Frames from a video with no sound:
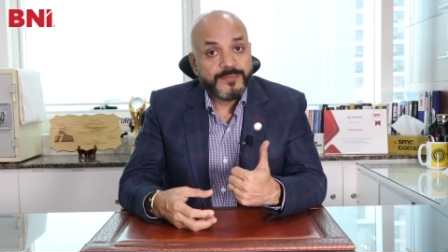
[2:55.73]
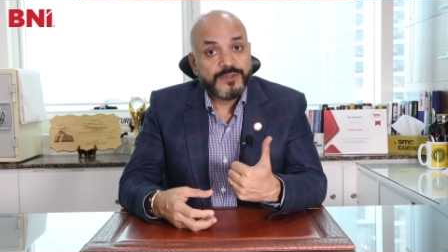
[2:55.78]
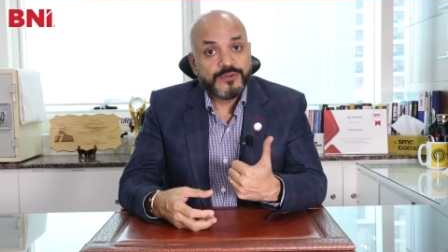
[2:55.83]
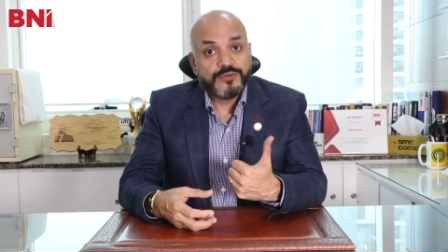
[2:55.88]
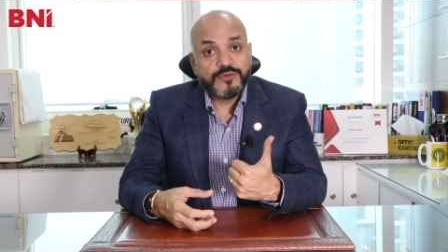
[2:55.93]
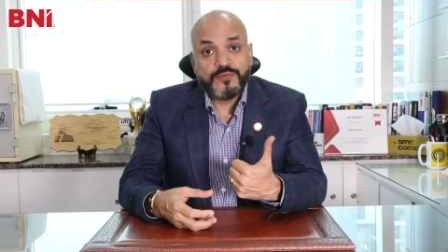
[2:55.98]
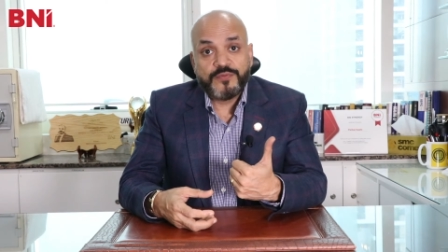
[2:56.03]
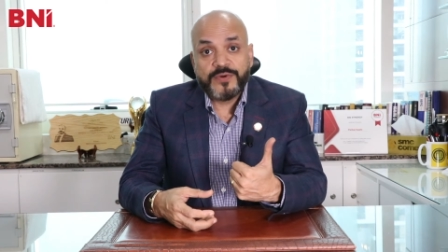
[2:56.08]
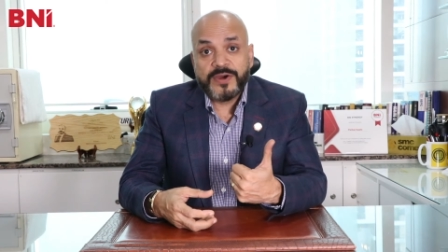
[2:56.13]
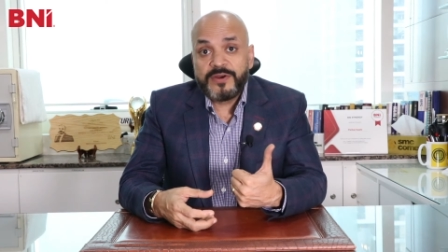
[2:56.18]

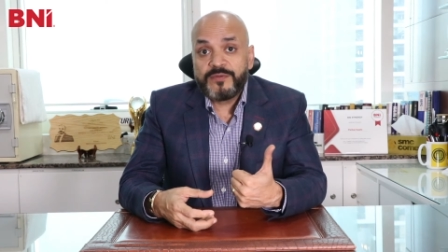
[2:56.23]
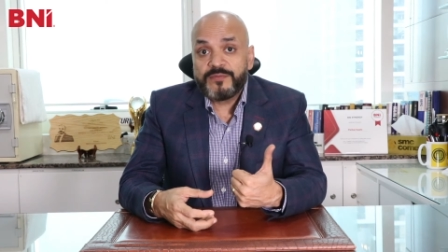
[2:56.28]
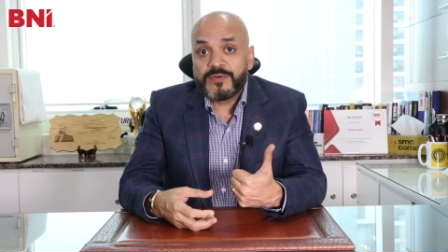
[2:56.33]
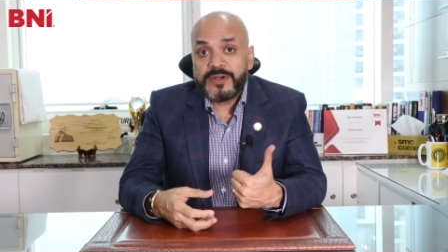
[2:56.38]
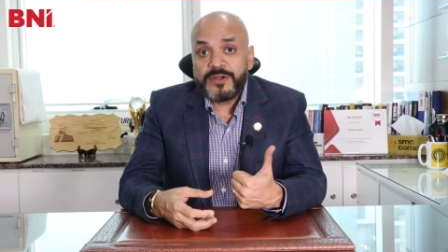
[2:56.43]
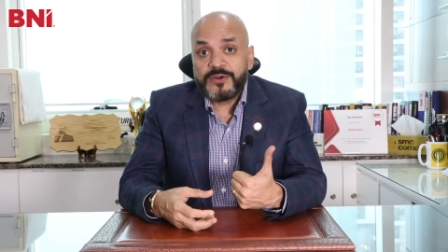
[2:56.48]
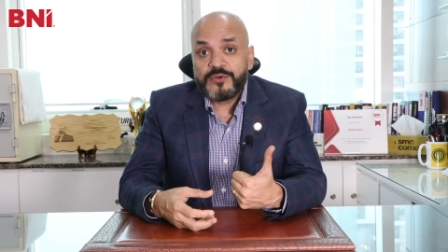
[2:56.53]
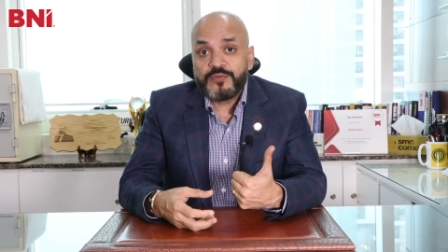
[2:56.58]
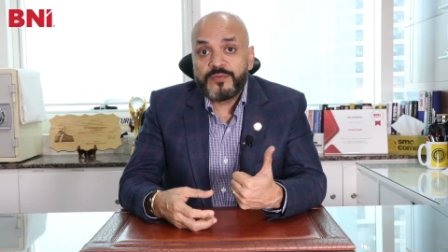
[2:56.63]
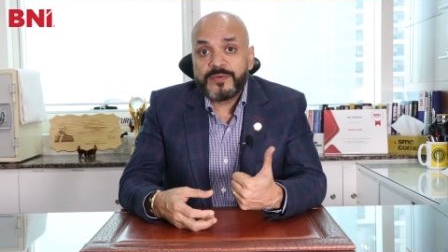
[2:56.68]
So, one
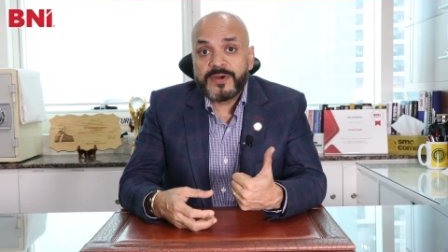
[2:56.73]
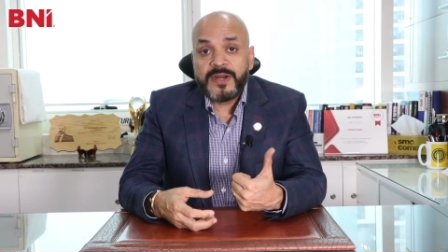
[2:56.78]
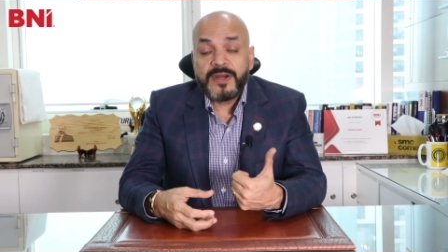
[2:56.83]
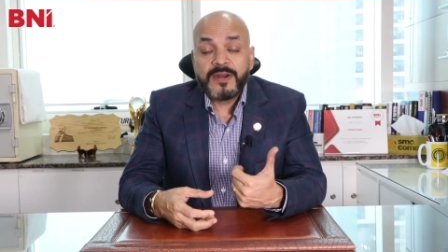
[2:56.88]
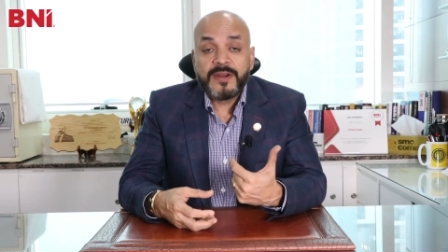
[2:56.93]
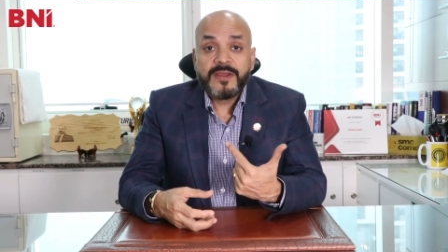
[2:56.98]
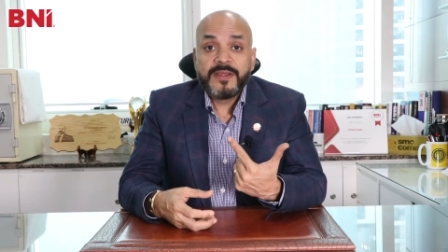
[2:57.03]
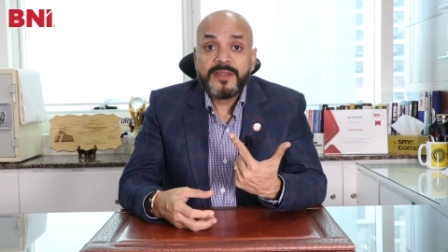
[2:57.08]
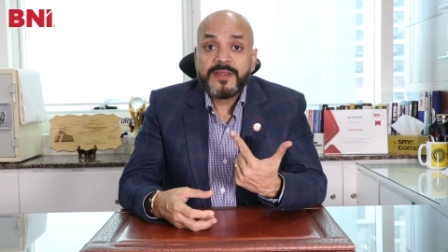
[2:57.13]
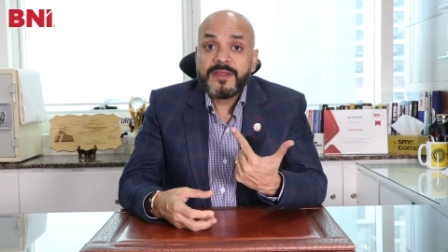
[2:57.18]
one to one,
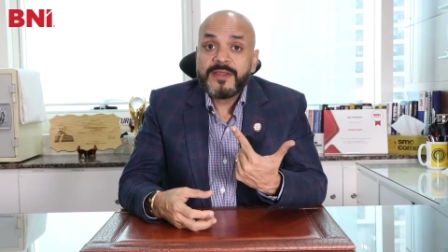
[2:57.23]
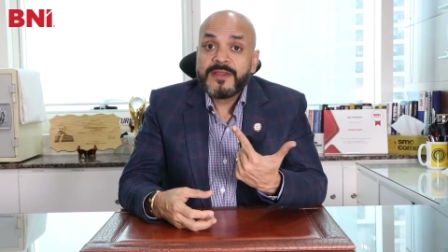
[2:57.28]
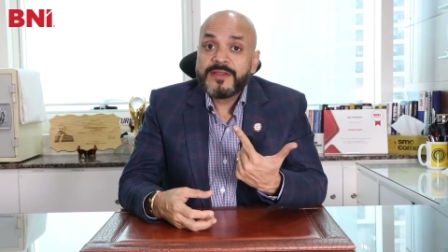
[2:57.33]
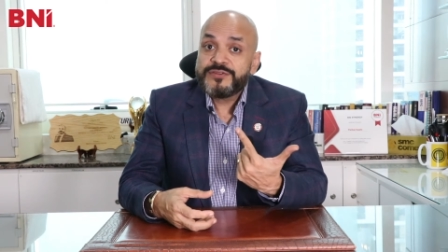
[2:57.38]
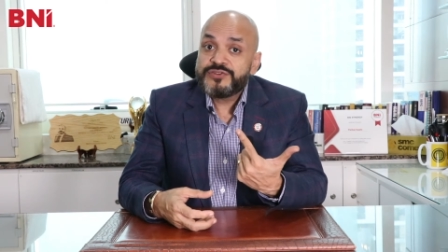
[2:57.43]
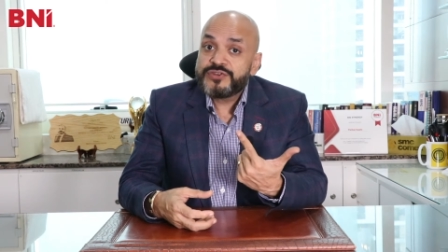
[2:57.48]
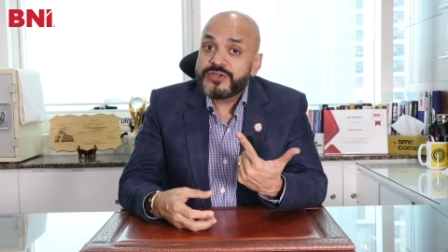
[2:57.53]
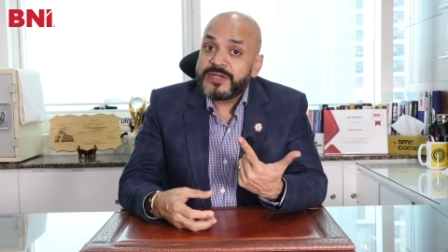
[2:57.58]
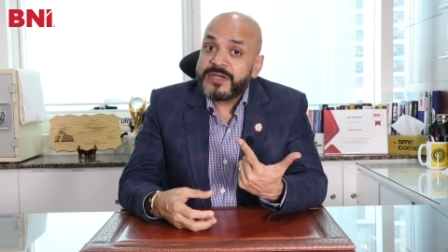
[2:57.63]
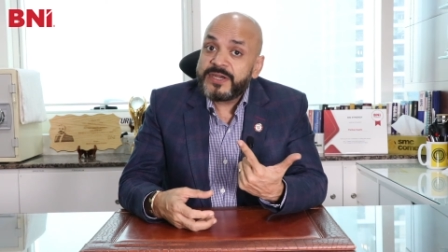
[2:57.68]

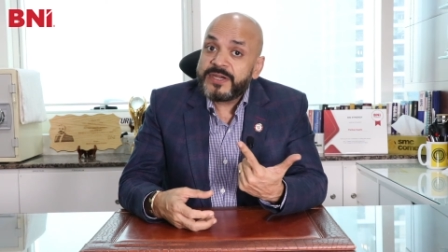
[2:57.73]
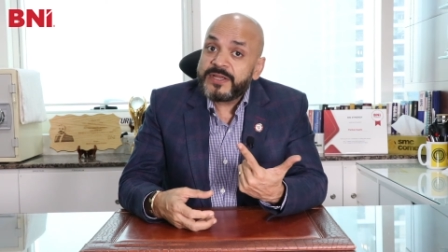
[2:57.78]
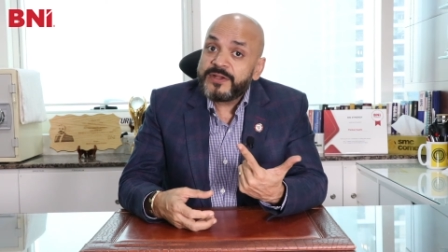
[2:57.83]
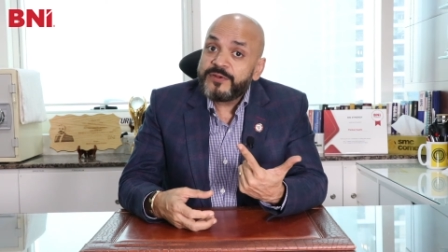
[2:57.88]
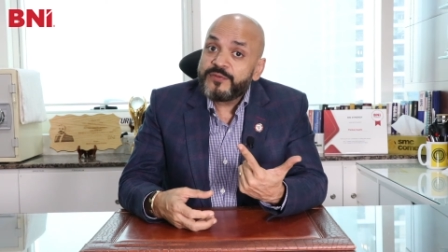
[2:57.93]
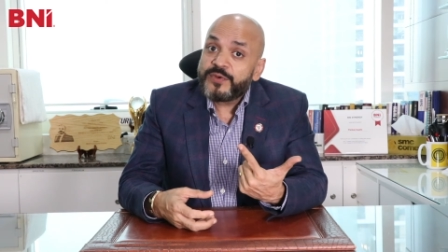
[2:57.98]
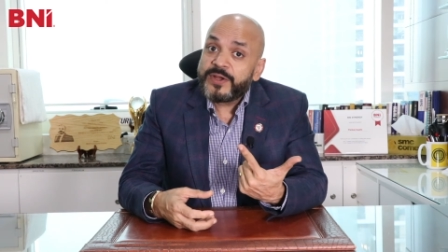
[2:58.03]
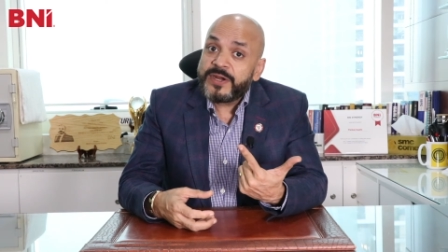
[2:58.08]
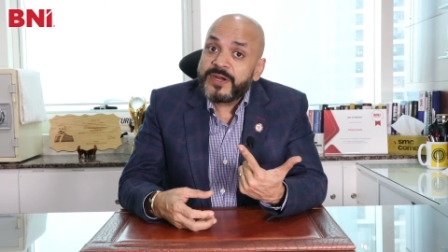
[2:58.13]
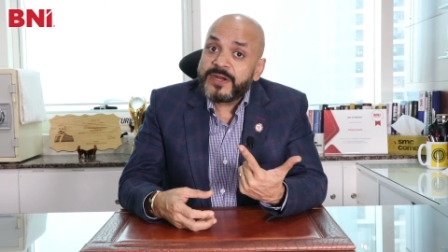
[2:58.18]

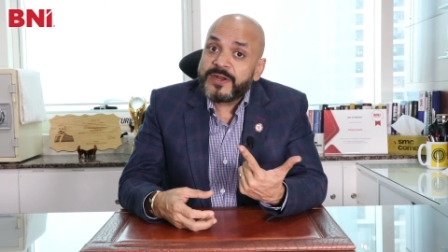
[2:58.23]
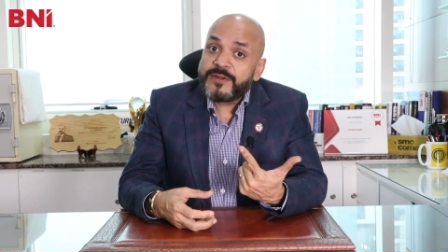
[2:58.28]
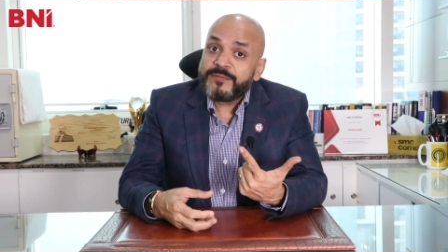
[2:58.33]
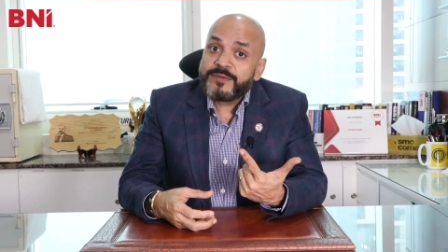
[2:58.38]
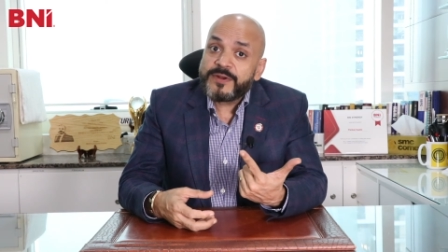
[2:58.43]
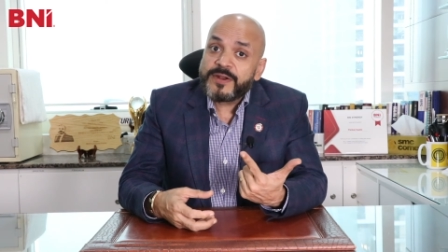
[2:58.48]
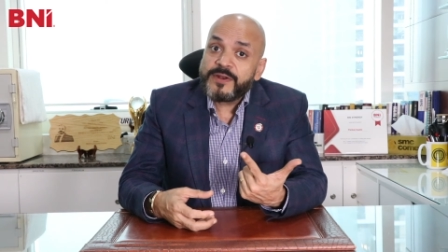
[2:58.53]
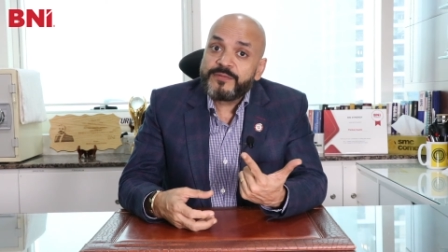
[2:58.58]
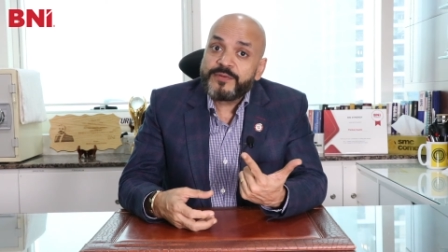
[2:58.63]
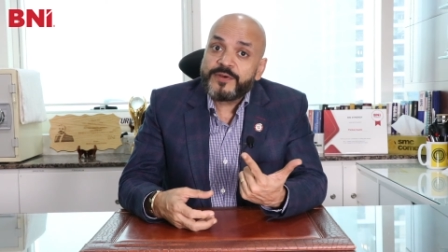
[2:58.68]
generating one
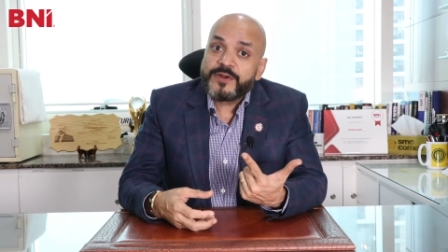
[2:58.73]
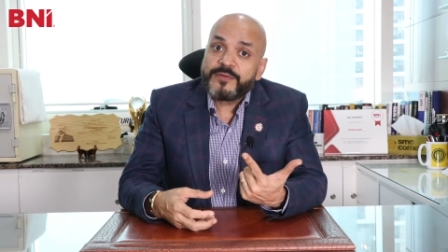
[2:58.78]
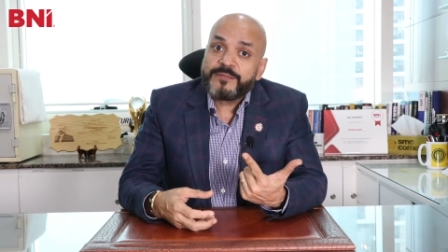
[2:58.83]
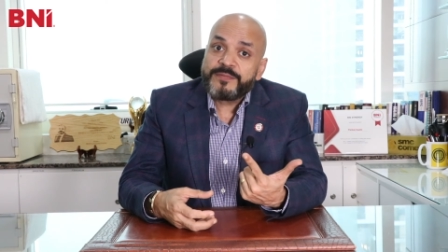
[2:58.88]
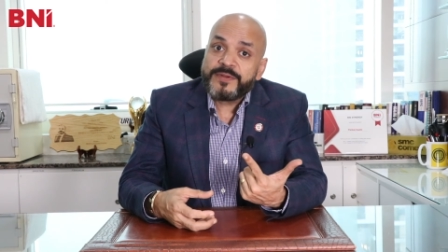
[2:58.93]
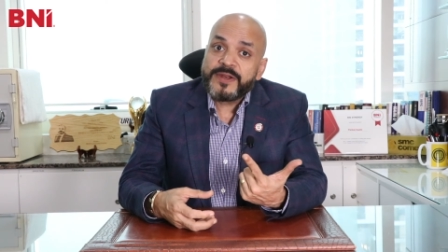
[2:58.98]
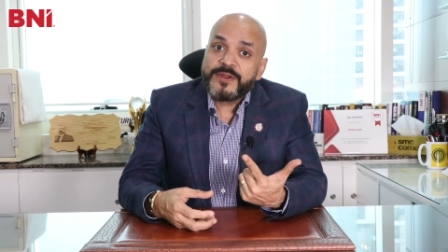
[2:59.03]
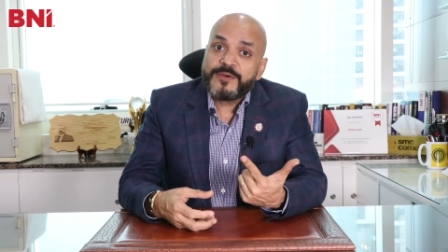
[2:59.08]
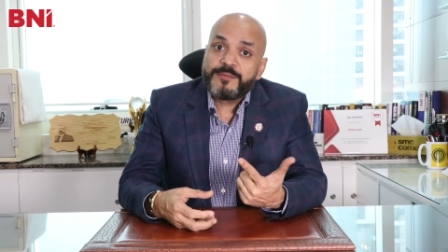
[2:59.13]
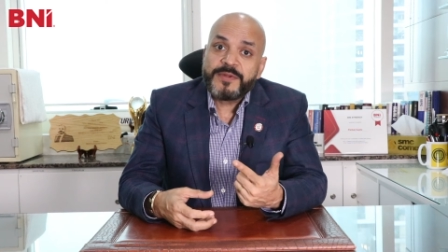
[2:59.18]
referral for a
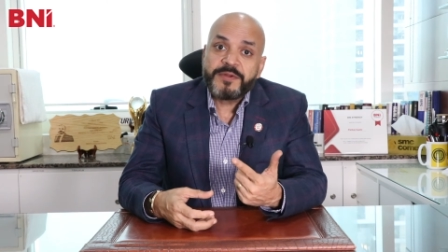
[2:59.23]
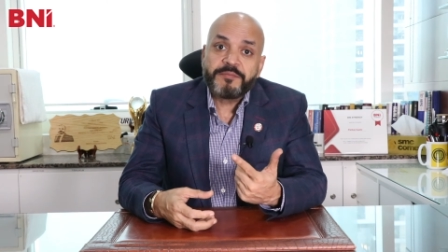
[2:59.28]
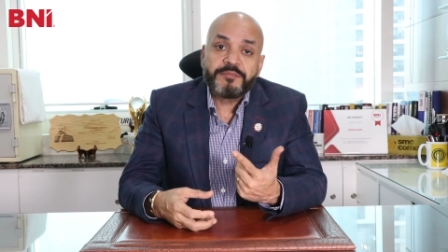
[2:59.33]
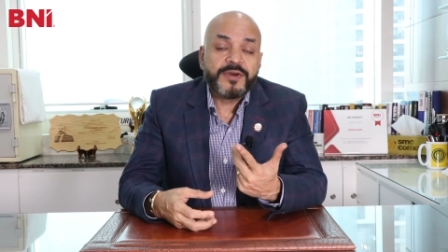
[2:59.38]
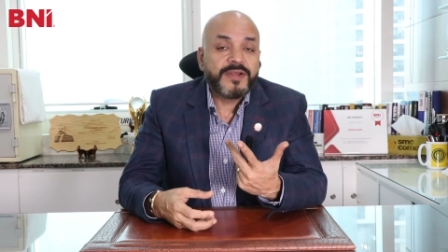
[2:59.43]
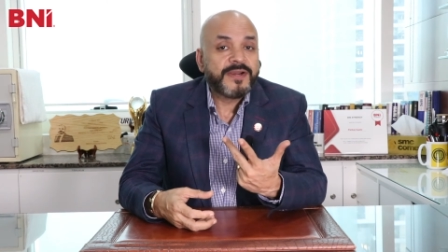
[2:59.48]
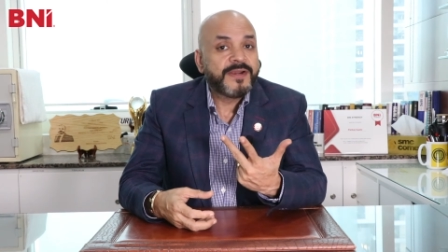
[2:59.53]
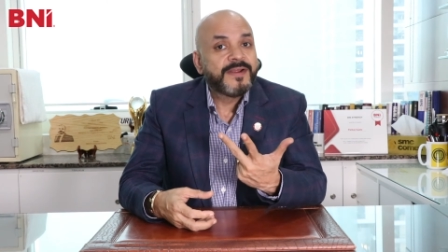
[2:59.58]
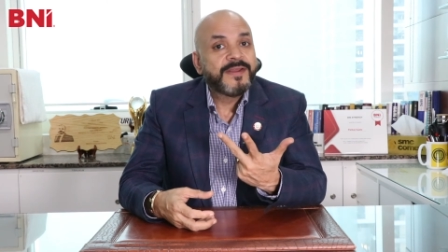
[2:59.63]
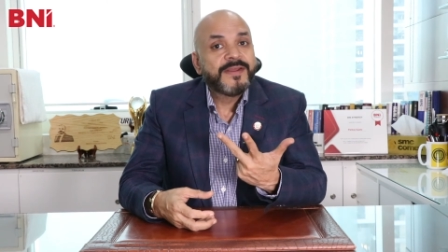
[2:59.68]
fellow
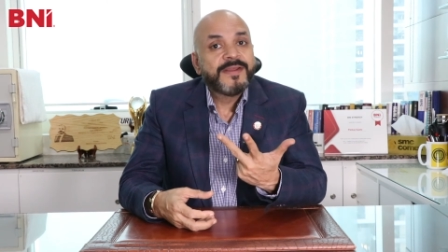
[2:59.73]
member